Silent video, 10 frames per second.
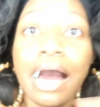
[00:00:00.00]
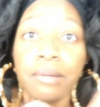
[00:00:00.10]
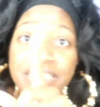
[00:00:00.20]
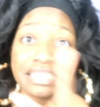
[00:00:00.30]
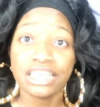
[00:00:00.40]

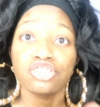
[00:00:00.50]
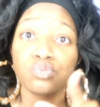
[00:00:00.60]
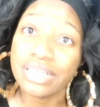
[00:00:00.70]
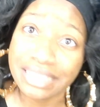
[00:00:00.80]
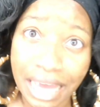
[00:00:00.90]
I'ma say this
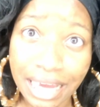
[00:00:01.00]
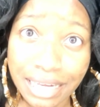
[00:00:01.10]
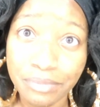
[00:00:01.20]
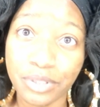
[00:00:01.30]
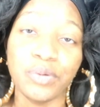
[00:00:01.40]
one
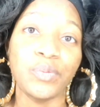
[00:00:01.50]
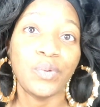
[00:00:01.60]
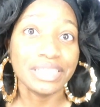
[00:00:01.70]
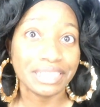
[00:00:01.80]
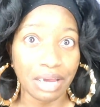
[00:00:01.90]
time and
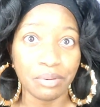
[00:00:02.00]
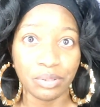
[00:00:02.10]
one time